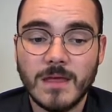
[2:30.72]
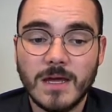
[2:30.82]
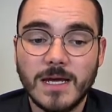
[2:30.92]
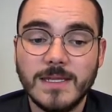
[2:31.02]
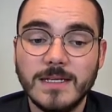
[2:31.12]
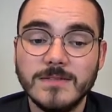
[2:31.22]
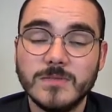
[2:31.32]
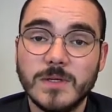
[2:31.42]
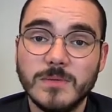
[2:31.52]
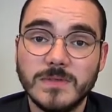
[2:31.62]
And then as
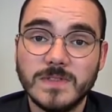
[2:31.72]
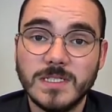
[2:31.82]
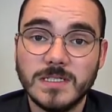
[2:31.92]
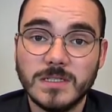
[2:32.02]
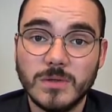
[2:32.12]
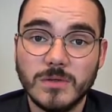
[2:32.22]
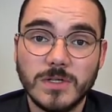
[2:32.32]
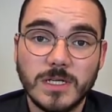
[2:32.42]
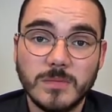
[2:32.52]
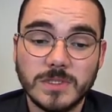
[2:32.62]
well, we've DDR
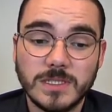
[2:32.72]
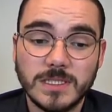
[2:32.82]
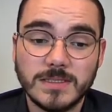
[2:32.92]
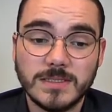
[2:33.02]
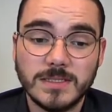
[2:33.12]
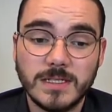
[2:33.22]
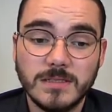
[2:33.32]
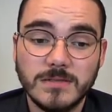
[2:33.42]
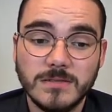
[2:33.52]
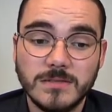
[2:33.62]
enabled in this
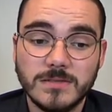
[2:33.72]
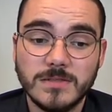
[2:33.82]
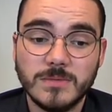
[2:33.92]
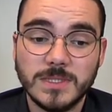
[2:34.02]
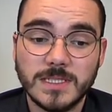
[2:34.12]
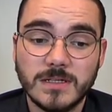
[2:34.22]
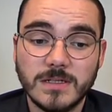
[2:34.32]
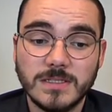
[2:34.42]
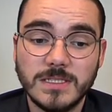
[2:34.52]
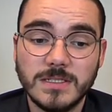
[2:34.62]
design, so we set our
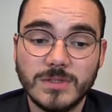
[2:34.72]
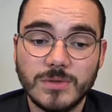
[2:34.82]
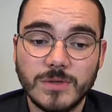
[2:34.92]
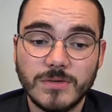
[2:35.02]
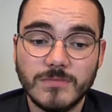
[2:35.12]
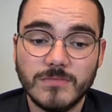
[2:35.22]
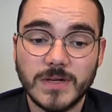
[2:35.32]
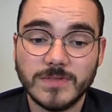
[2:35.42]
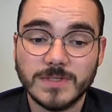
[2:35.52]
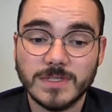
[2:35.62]
DDR
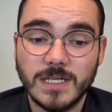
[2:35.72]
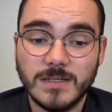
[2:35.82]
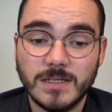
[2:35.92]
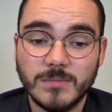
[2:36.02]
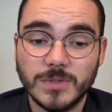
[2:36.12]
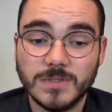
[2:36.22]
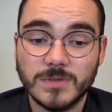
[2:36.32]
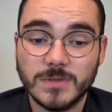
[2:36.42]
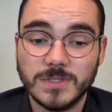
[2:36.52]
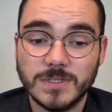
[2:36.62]
reference clock input
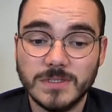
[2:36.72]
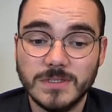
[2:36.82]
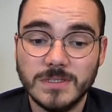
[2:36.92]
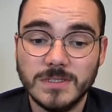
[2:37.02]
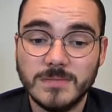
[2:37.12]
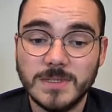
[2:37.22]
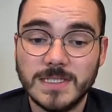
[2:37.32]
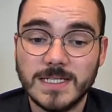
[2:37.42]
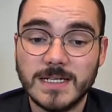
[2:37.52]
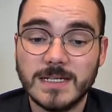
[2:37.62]
source to be the
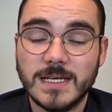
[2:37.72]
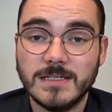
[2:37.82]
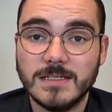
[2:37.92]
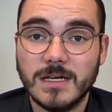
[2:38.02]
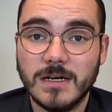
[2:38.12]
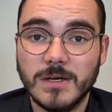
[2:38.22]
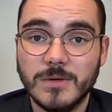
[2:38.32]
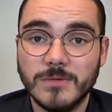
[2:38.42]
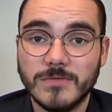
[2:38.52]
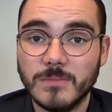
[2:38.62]
dedicated I/O
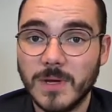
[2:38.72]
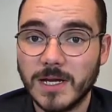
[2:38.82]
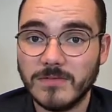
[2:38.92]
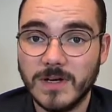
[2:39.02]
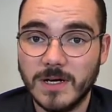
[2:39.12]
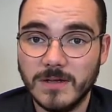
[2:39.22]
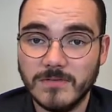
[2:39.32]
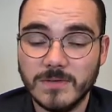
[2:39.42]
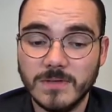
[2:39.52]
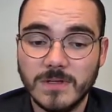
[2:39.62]
from Bank
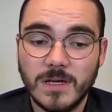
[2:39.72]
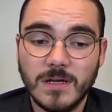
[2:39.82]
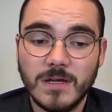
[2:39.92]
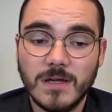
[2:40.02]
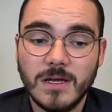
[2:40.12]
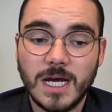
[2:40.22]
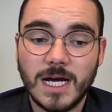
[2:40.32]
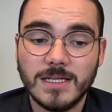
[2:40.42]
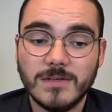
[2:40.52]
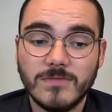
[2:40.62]
5.
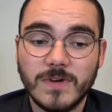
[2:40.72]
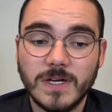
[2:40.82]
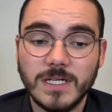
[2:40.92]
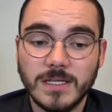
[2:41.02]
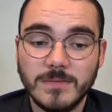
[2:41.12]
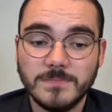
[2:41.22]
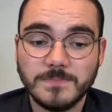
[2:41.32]
And then finally,